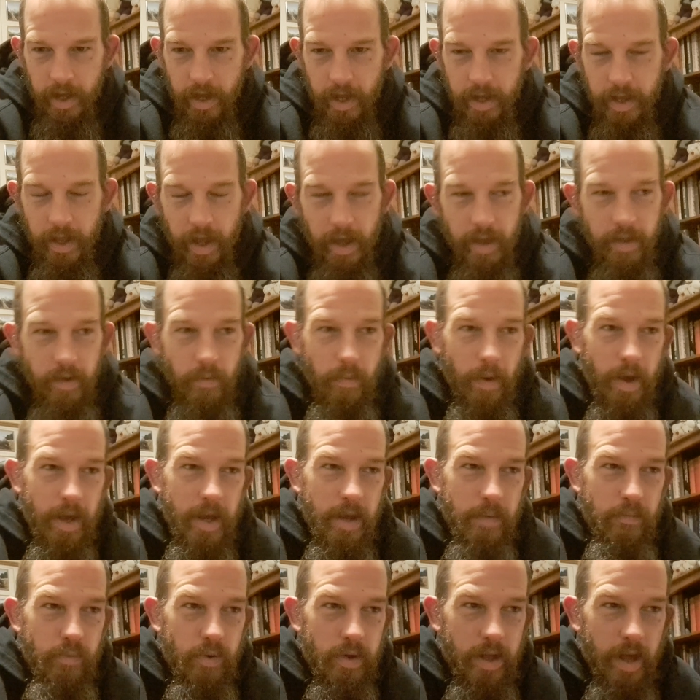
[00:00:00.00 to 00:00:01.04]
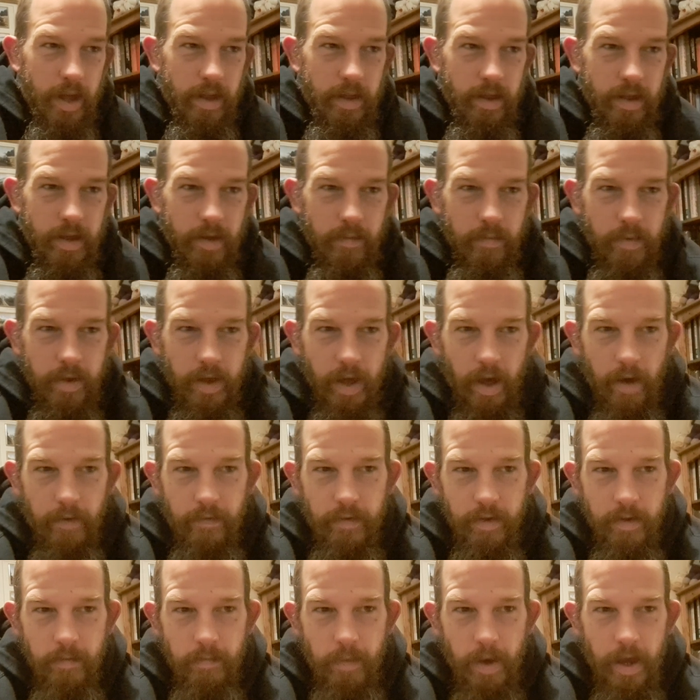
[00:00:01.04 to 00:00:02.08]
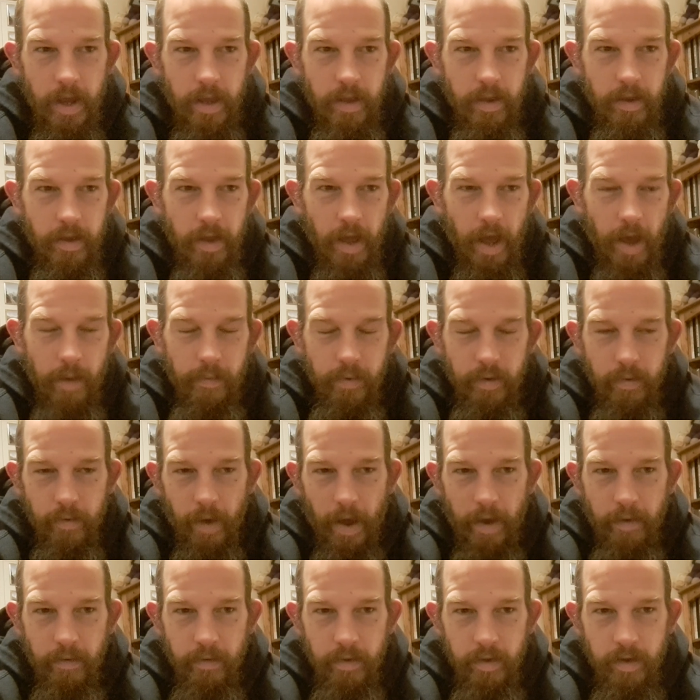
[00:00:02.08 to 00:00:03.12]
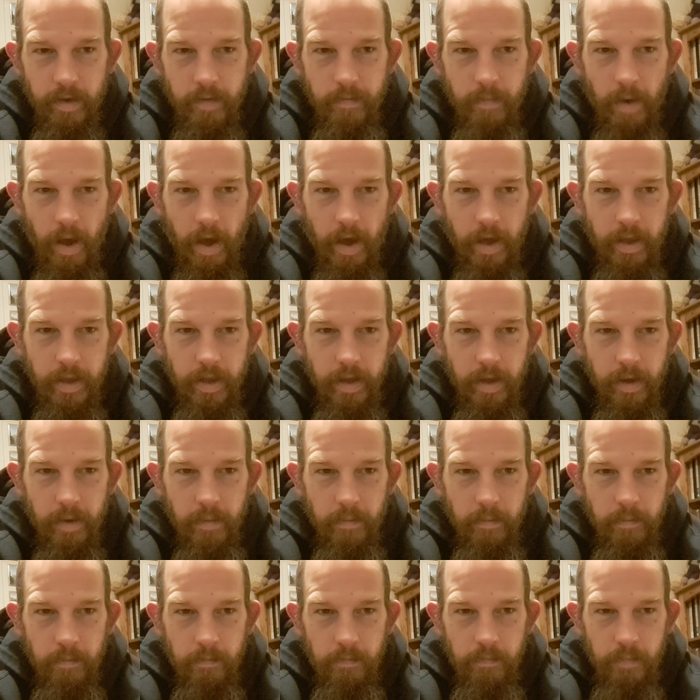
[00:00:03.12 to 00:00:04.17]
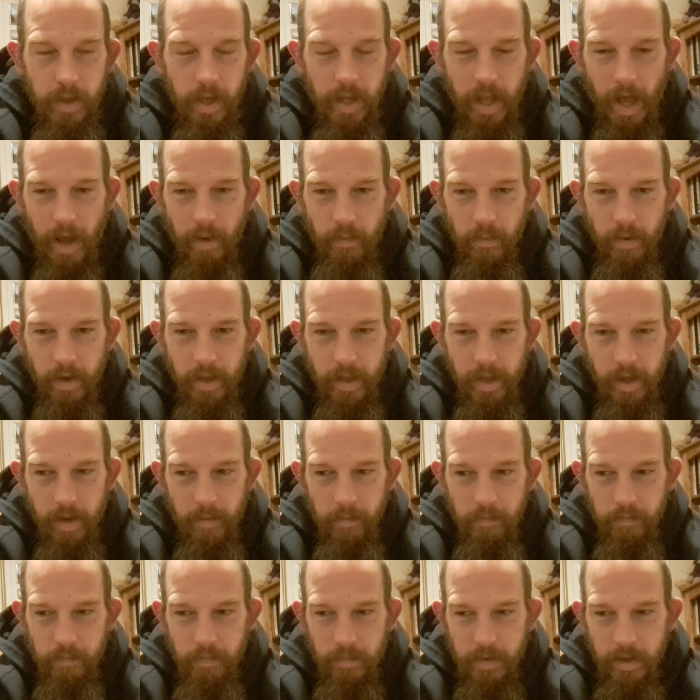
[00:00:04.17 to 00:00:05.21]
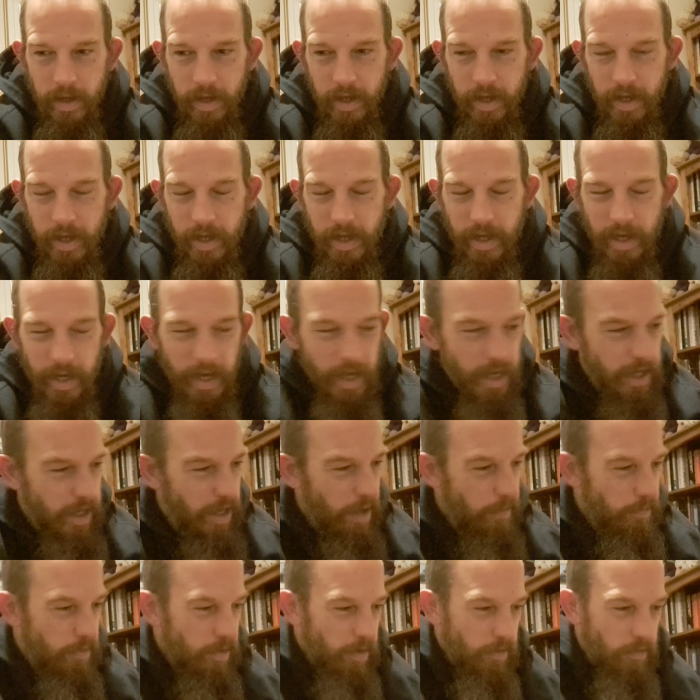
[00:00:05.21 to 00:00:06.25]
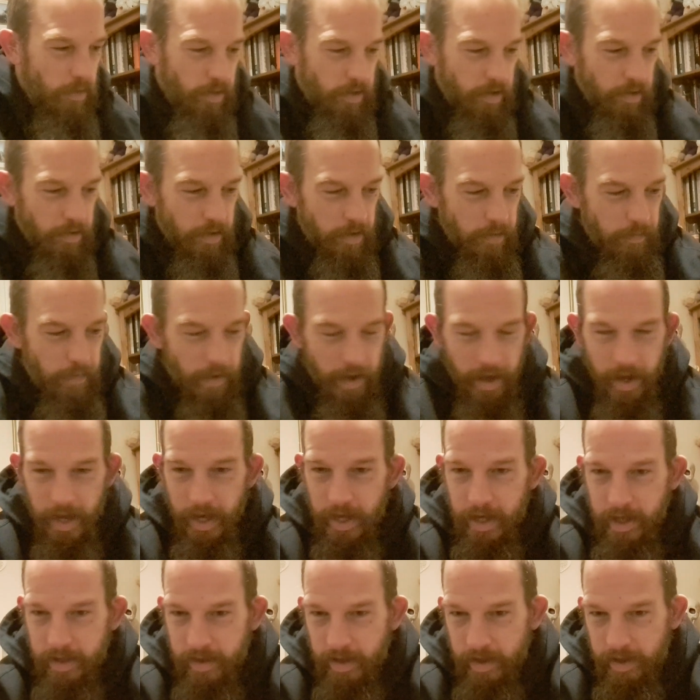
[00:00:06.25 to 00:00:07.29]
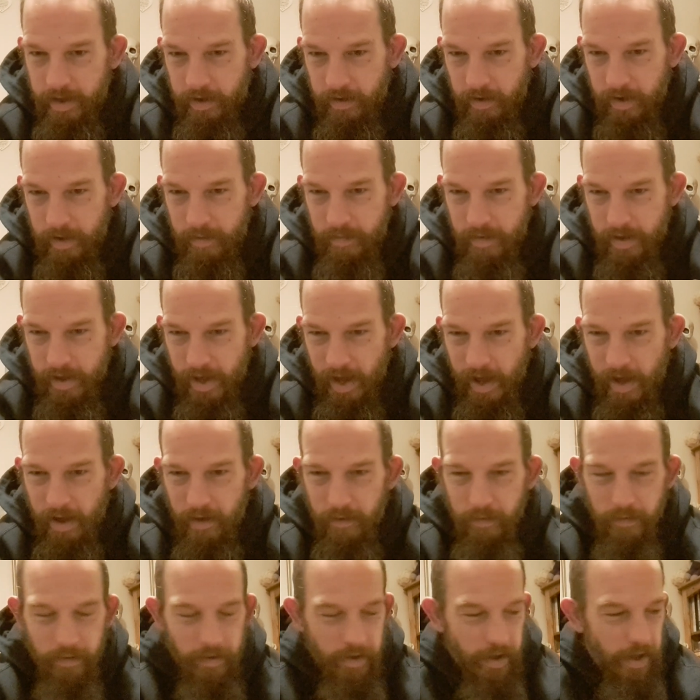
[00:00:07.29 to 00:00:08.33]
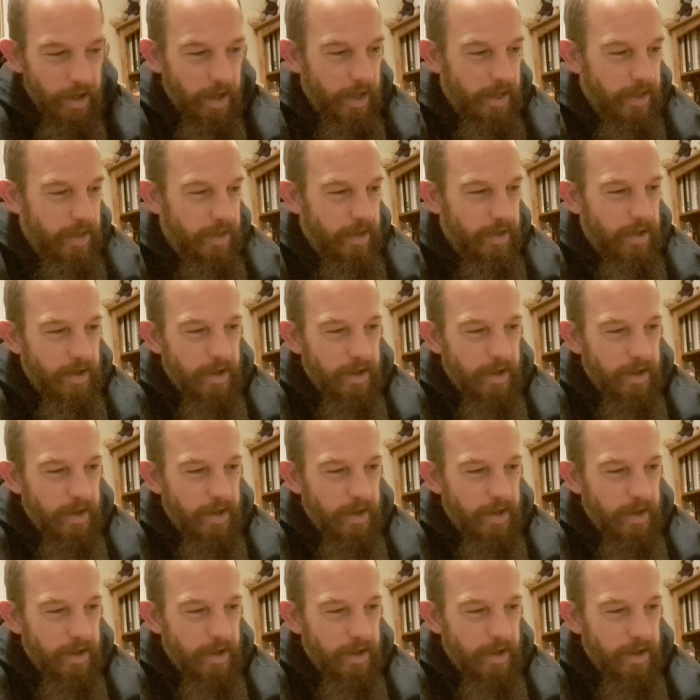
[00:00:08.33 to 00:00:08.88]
and that the way he presents himself as being able to outsmart them and outwit them he comes across as a bit egotistical himself, and